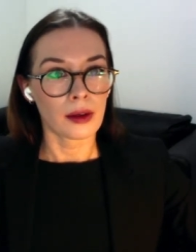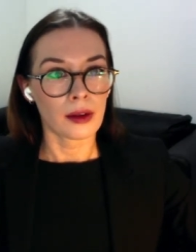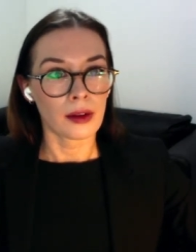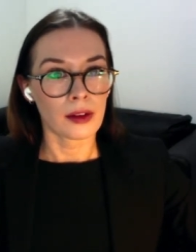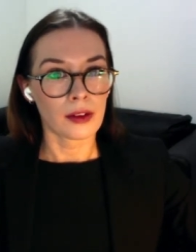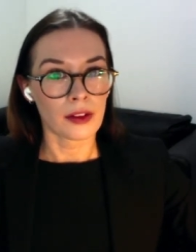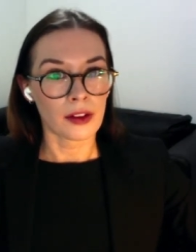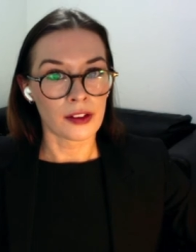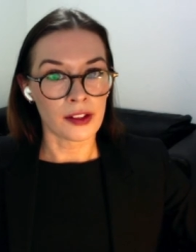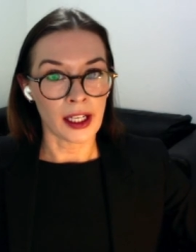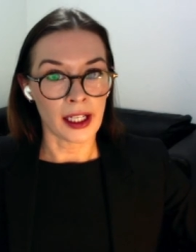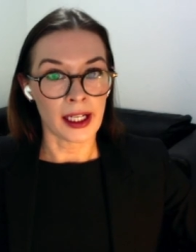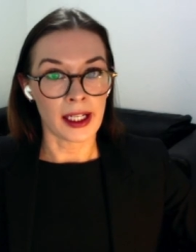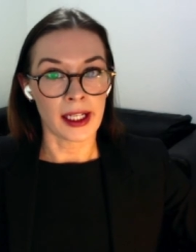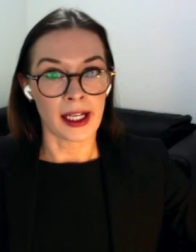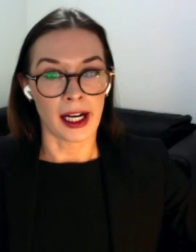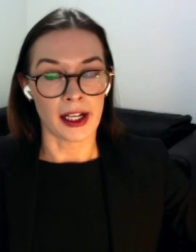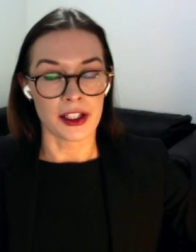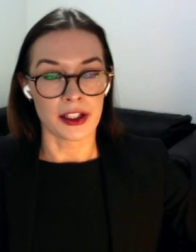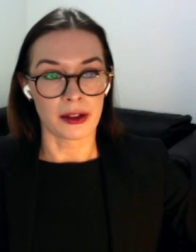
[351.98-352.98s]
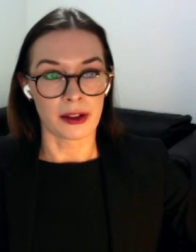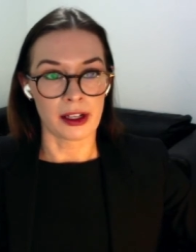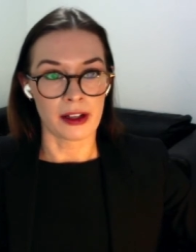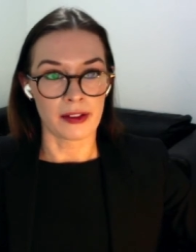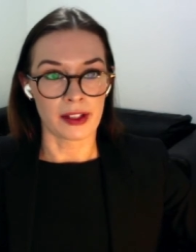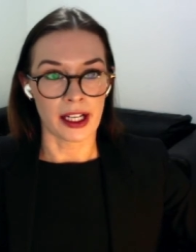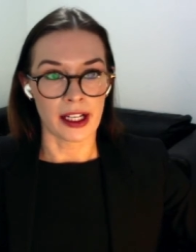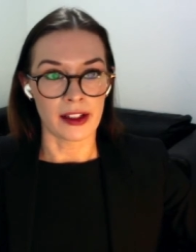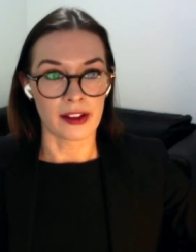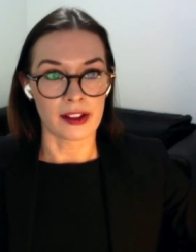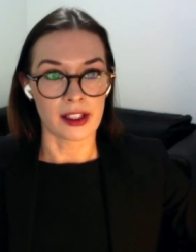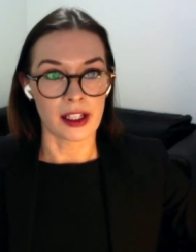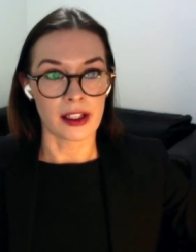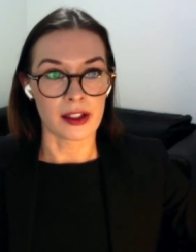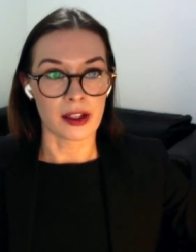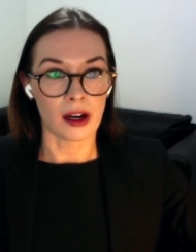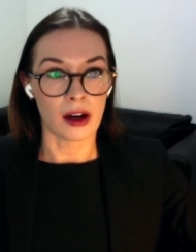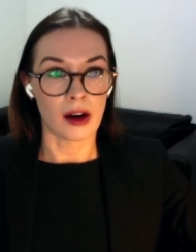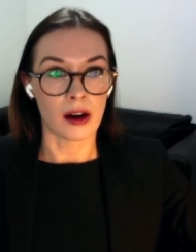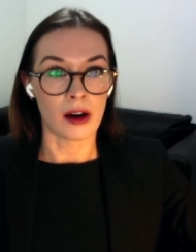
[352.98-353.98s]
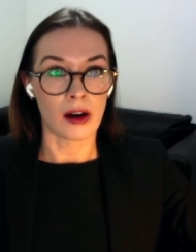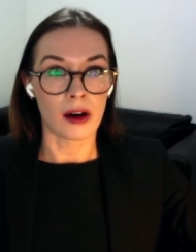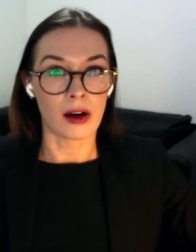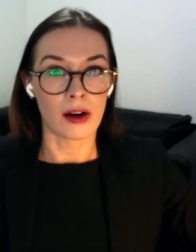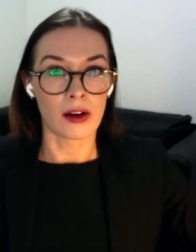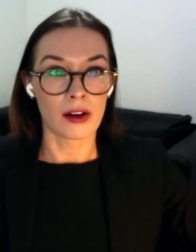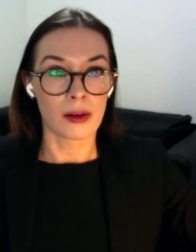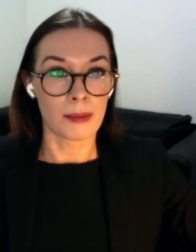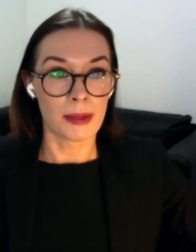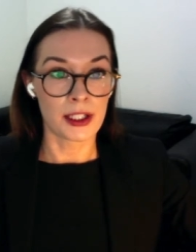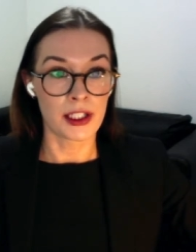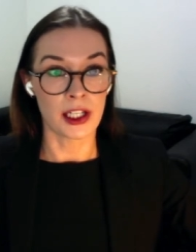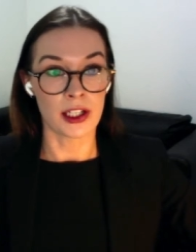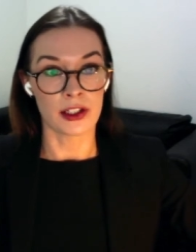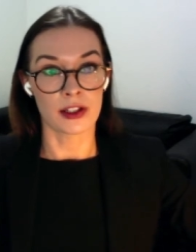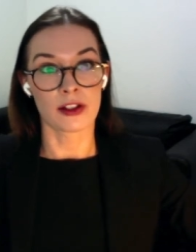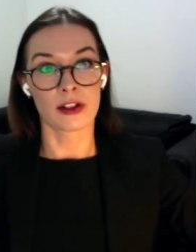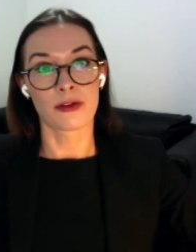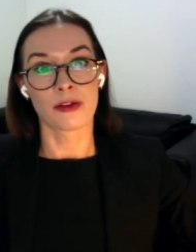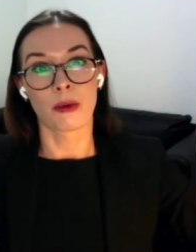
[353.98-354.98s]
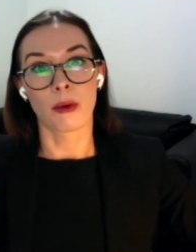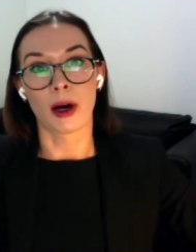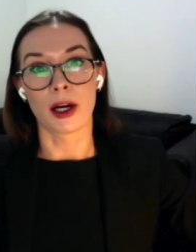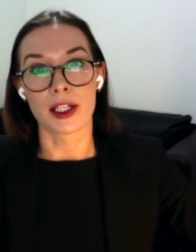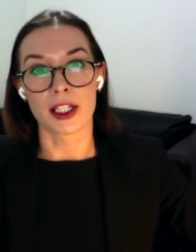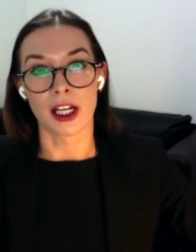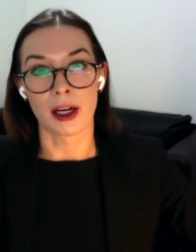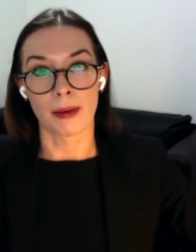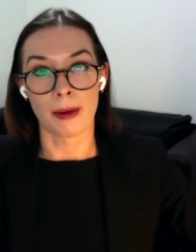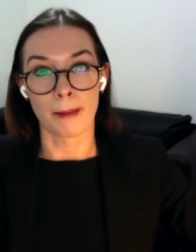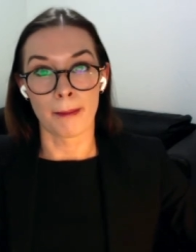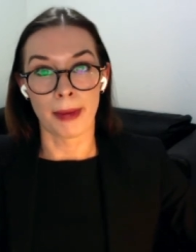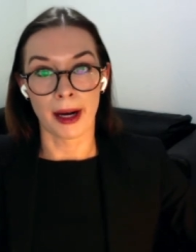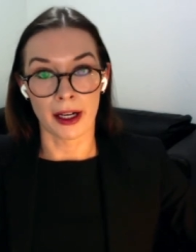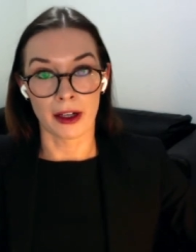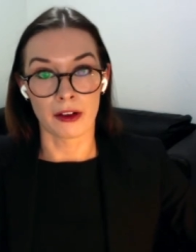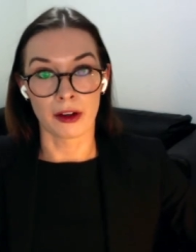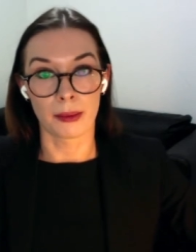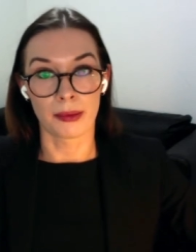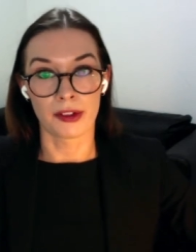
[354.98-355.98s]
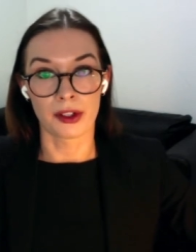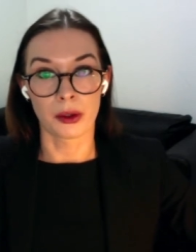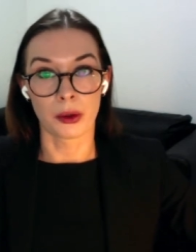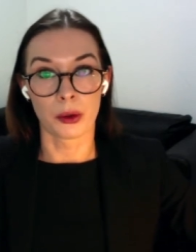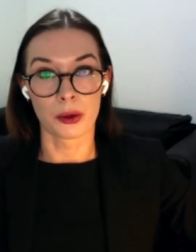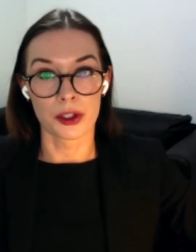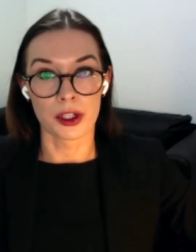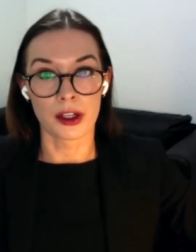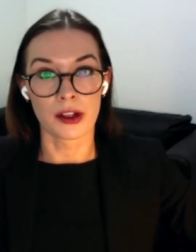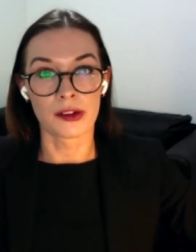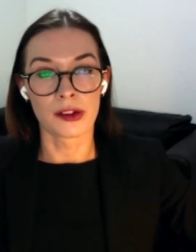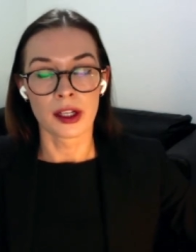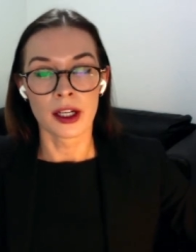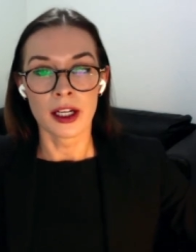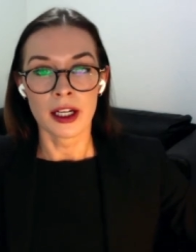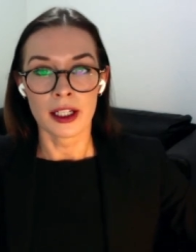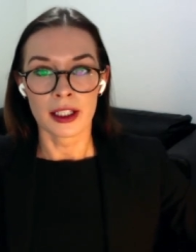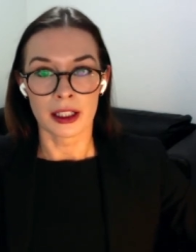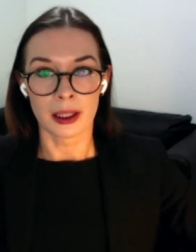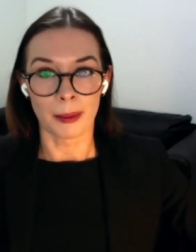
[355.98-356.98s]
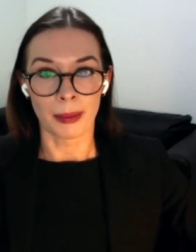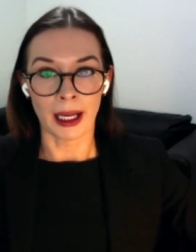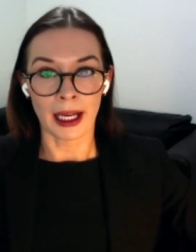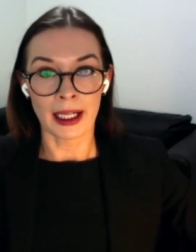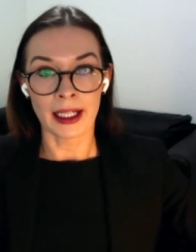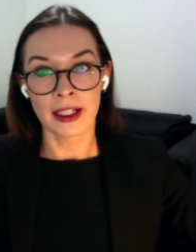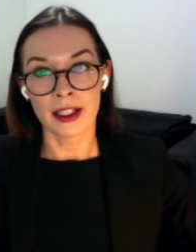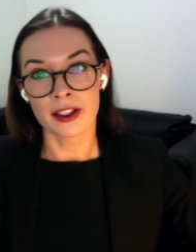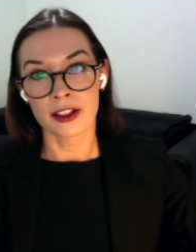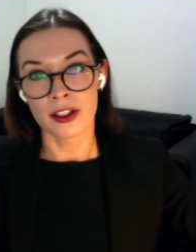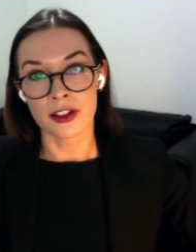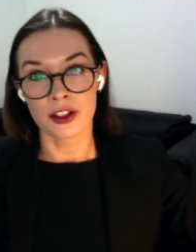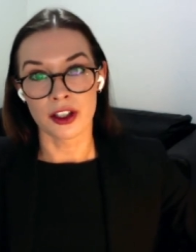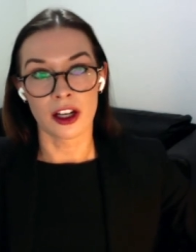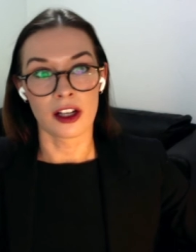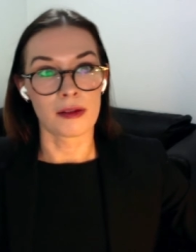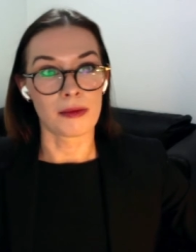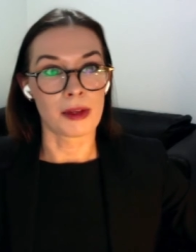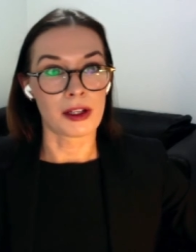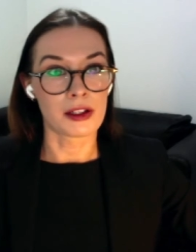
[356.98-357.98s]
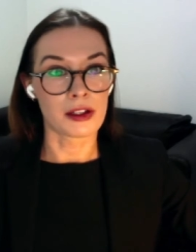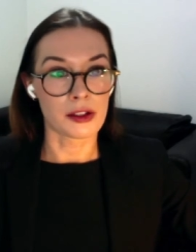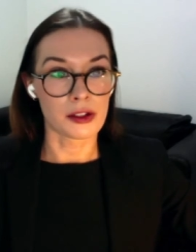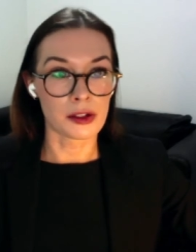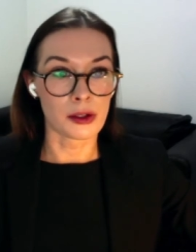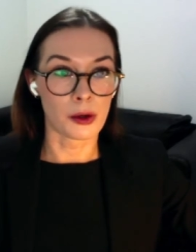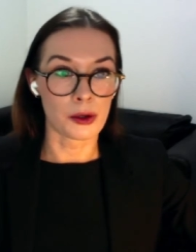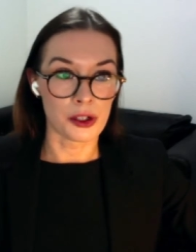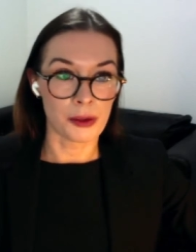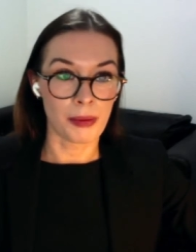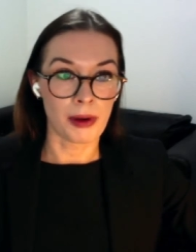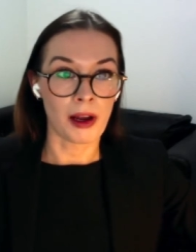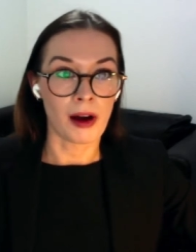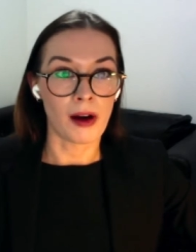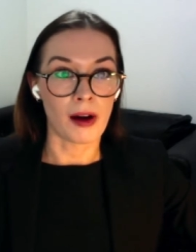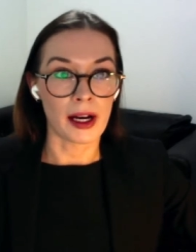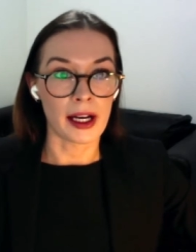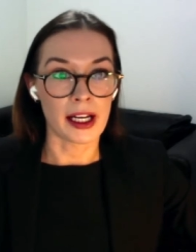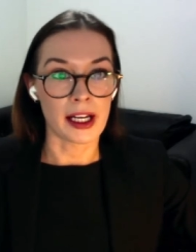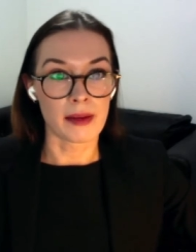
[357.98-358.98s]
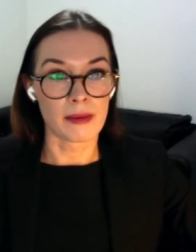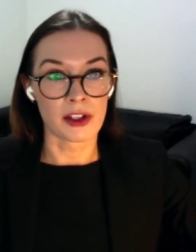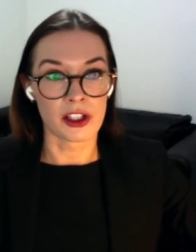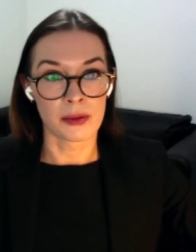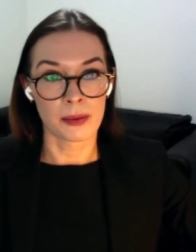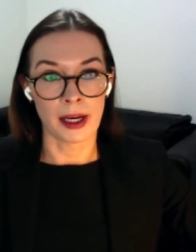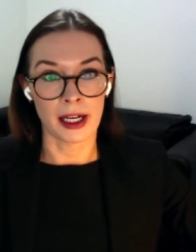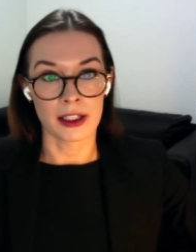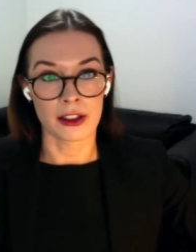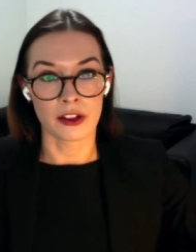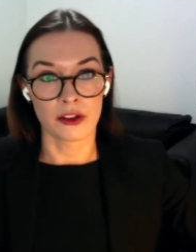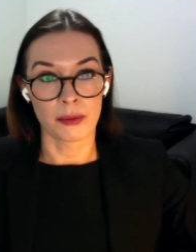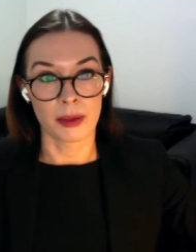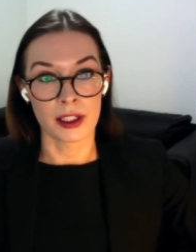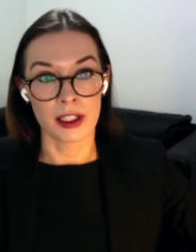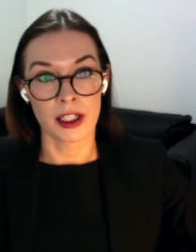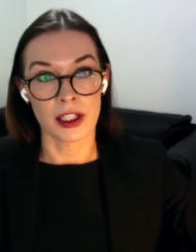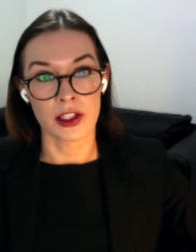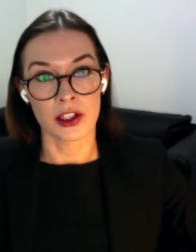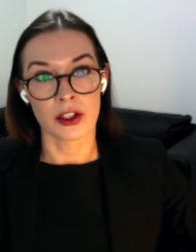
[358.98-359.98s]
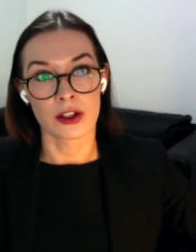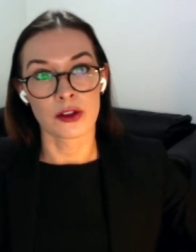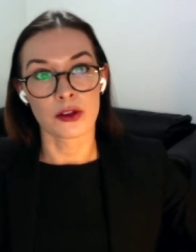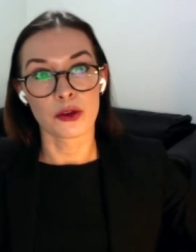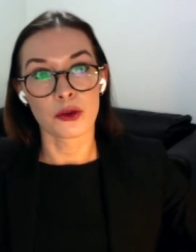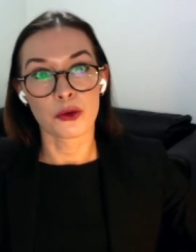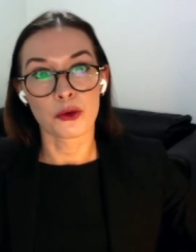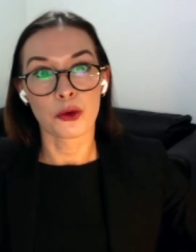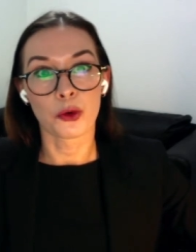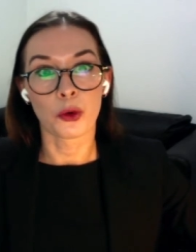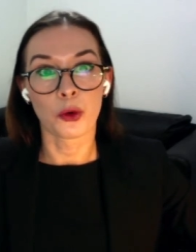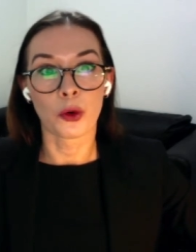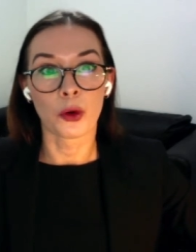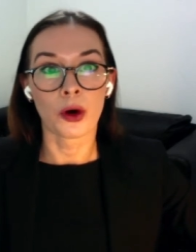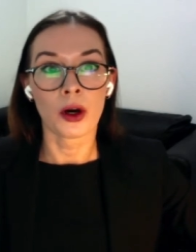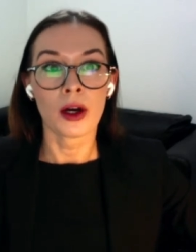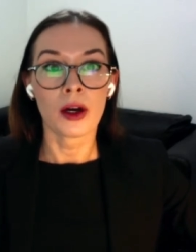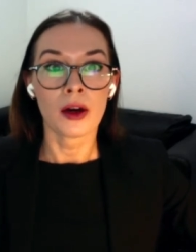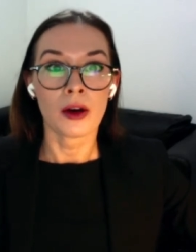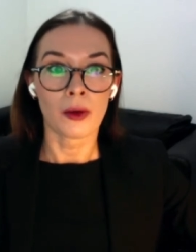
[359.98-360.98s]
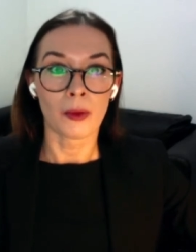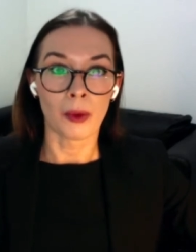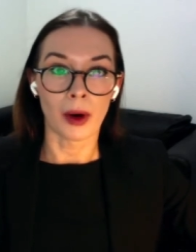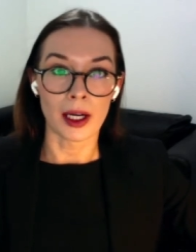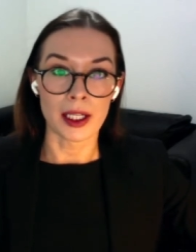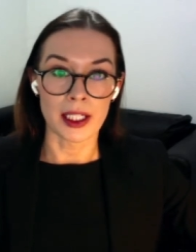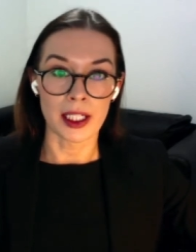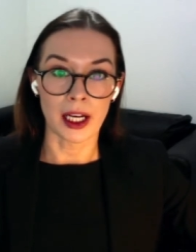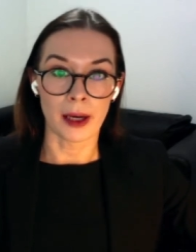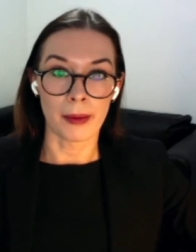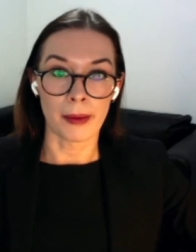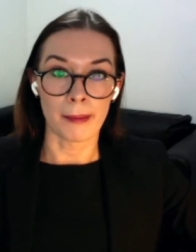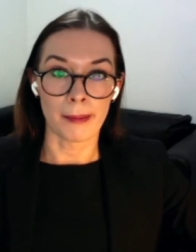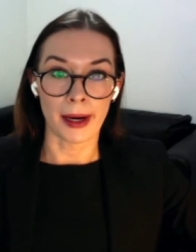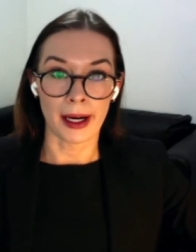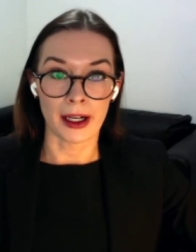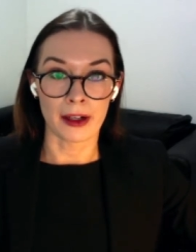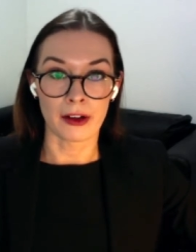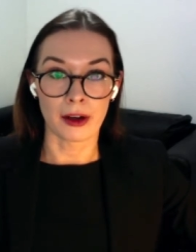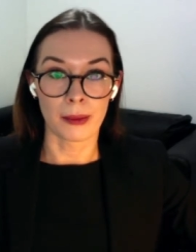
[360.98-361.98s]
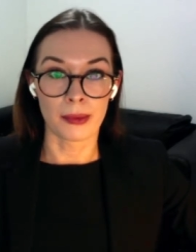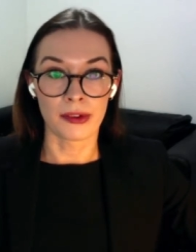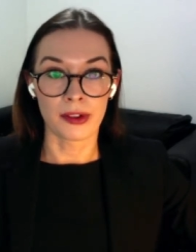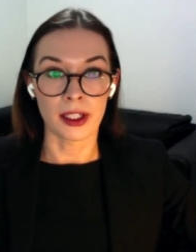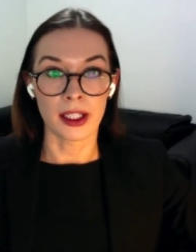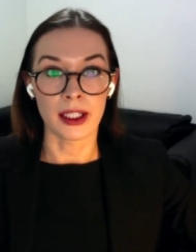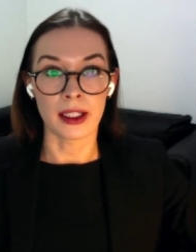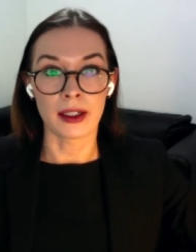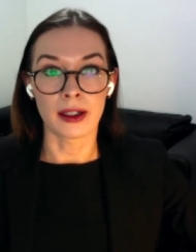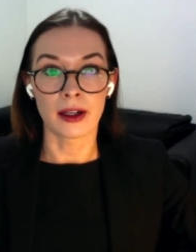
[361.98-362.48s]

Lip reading: The second category of cases are petitions for winding up and bankruptcy orders. The blanket adjournment does not apply in respect of petitions for winding up and bankruptcy